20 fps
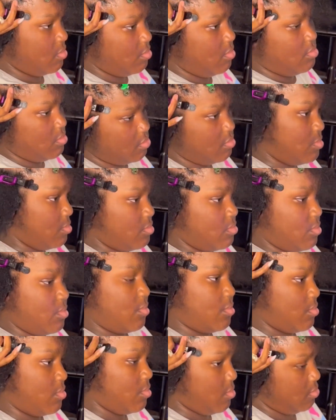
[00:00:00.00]
on
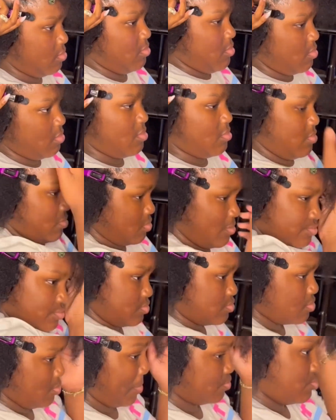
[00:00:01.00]
making
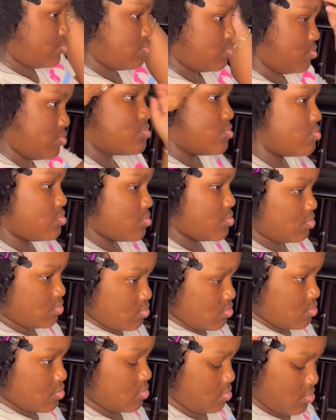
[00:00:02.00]
one side
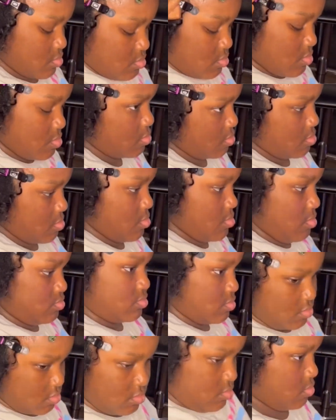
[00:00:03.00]
different only because
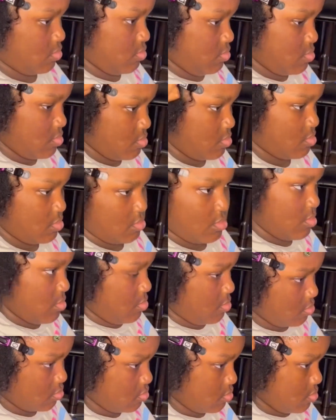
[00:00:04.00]
it's so much
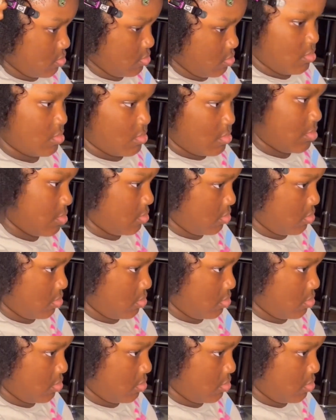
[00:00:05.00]
easier to achieve the